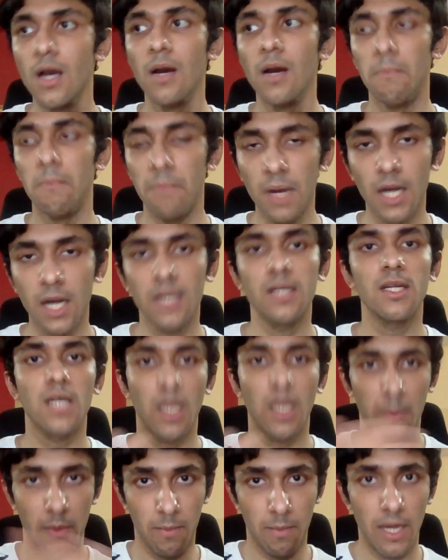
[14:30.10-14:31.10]
But
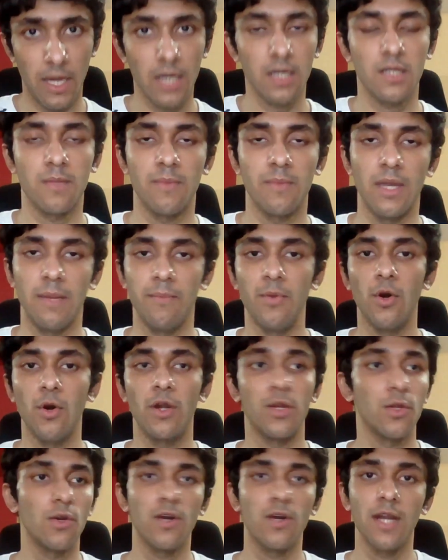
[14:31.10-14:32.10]
coming back to the main point,
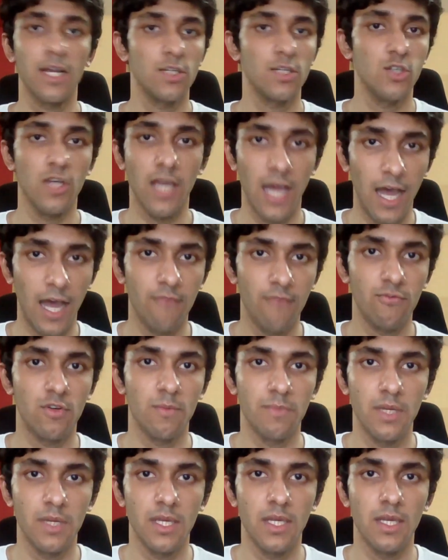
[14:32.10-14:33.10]
you don't actually have to
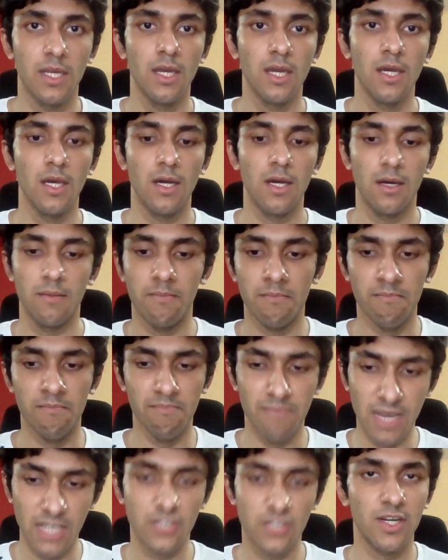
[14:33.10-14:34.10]
be
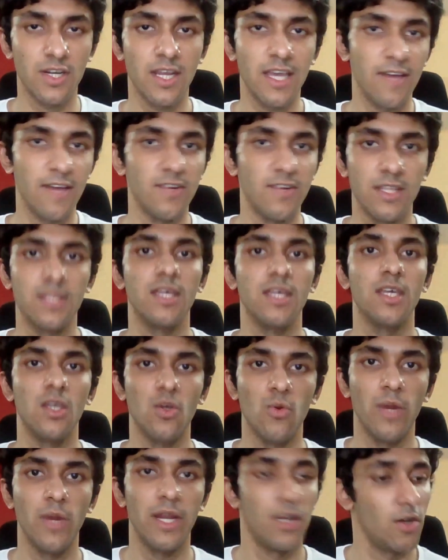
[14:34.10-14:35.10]
measuring everything you
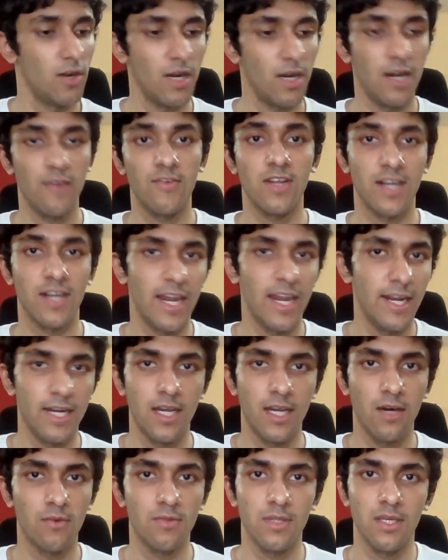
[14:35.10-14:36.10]
eat. You don't have to write
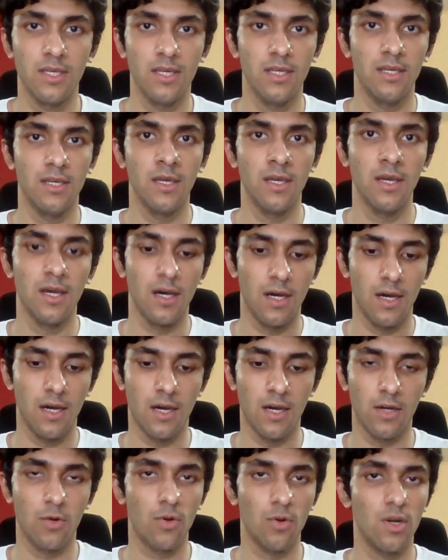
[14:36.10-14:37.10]
down the
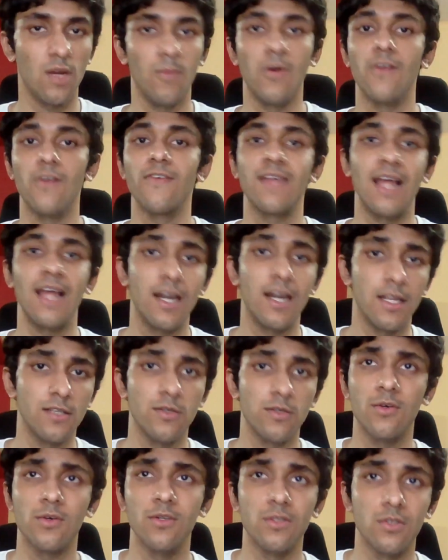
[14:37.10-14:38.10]
total amount of calories you
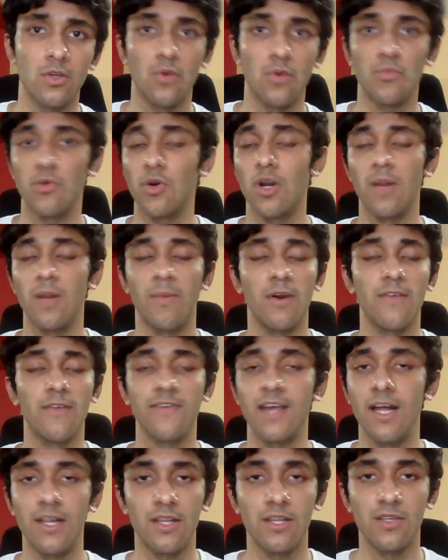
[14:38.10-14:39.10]
consume, total amount of
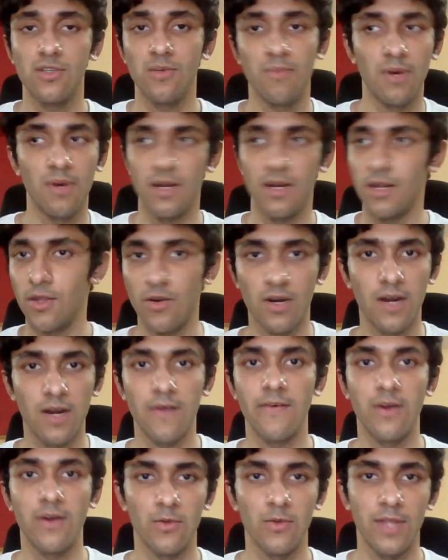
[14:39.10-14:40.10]
calories you burn. You don't have to
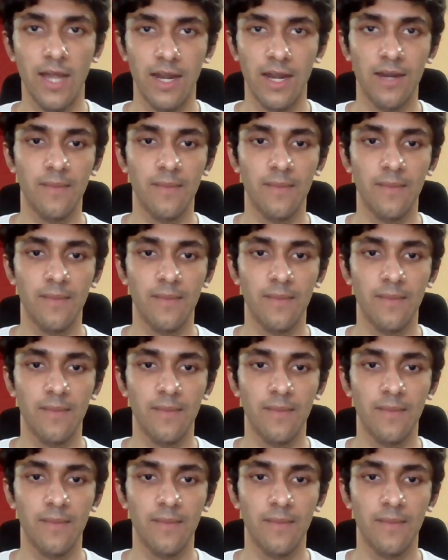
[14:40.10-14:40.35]
do that.